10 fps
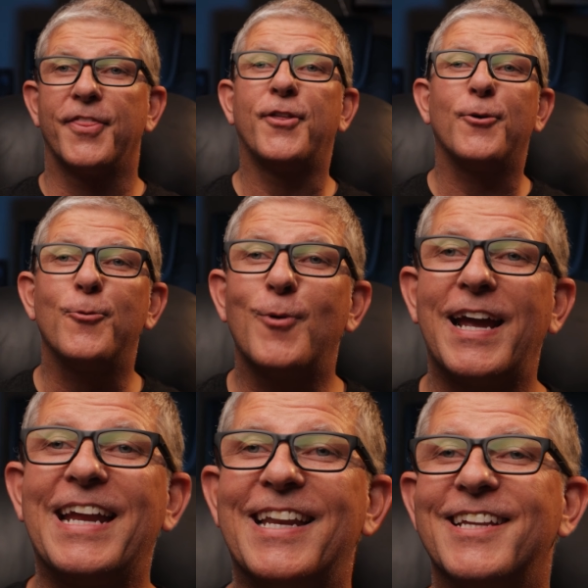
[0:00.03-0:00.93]
The
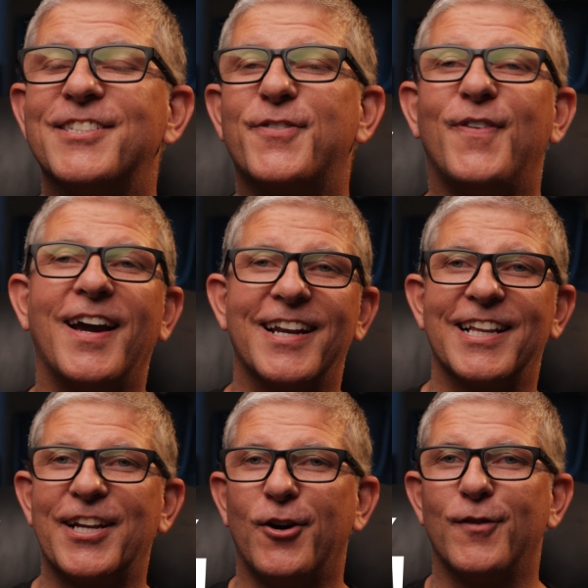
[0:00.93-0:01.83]
wait is
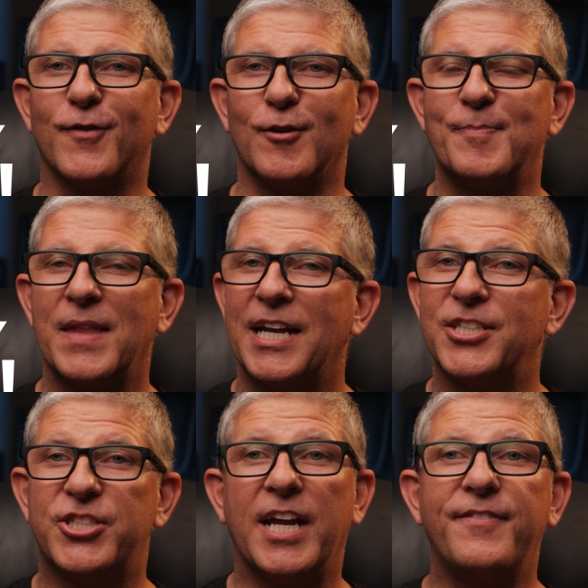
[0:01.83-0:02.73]
finally over.
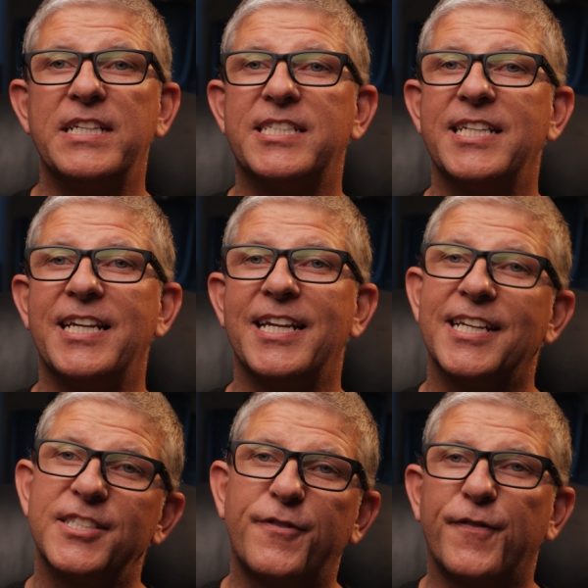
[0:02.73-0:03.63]
JVC
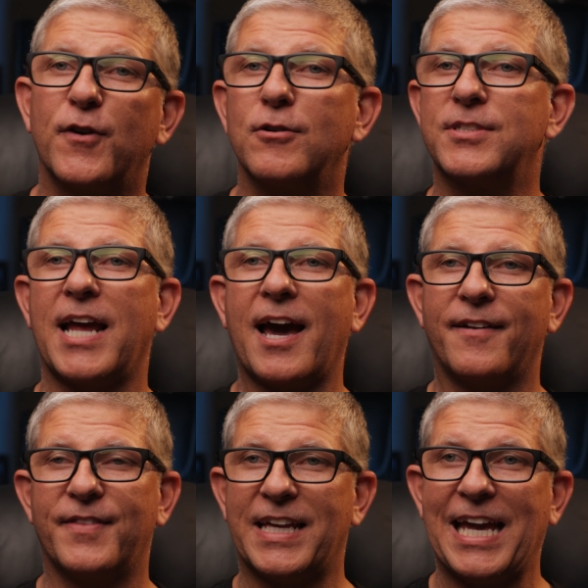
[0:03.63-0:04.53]
is first out
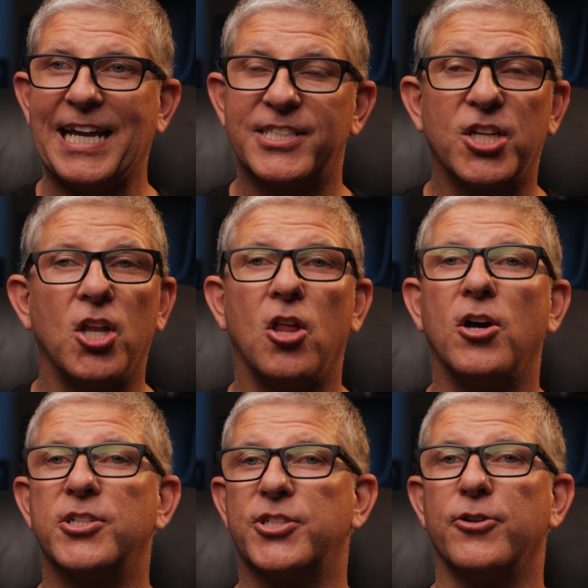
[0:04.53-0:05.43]
of the gate to
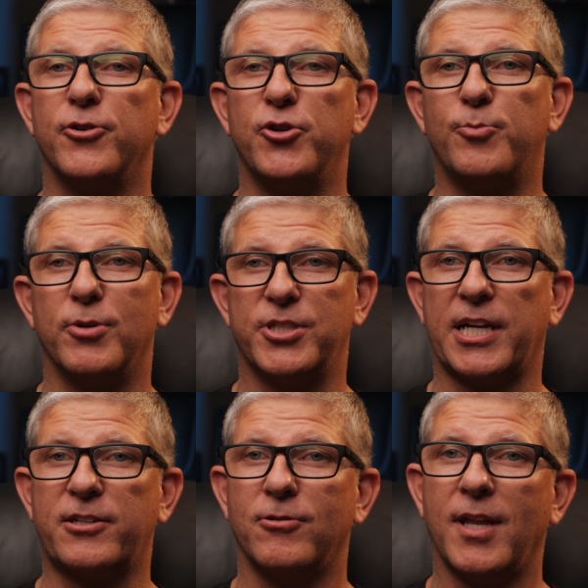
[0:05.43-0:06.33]
launch their new
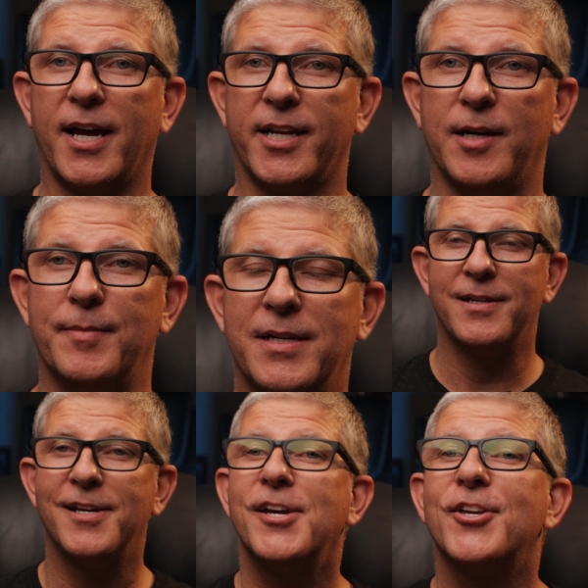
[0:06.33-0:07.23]
projector lineup.
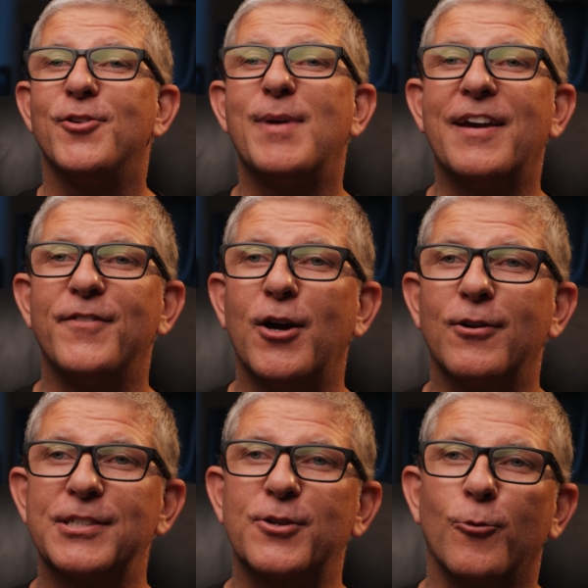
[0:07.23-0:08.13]
You may have
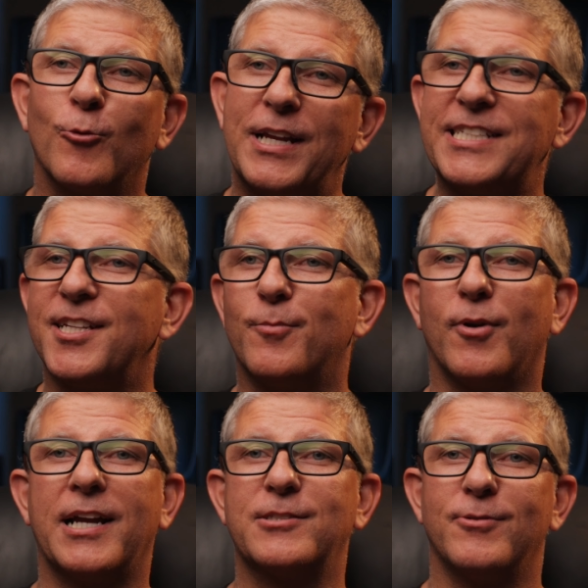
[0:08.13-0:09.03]
noticed recent
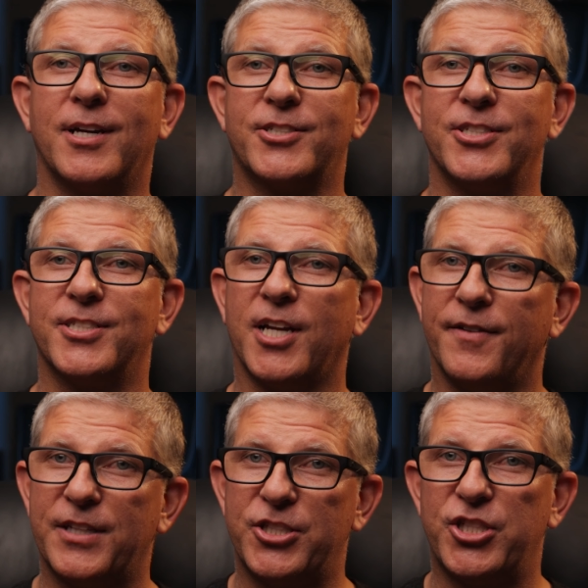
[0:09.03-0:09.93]
price reductions
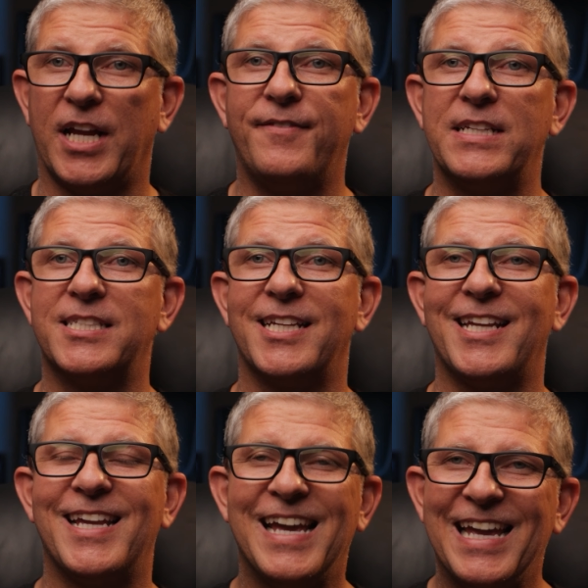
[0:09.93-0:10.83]
of the
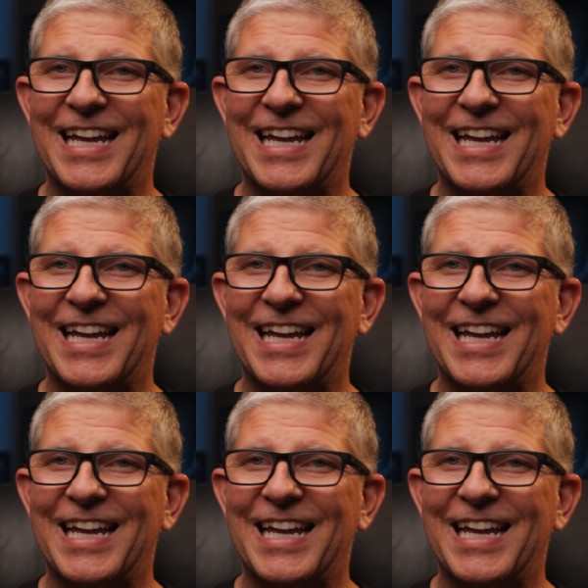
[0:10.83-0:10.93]
JVC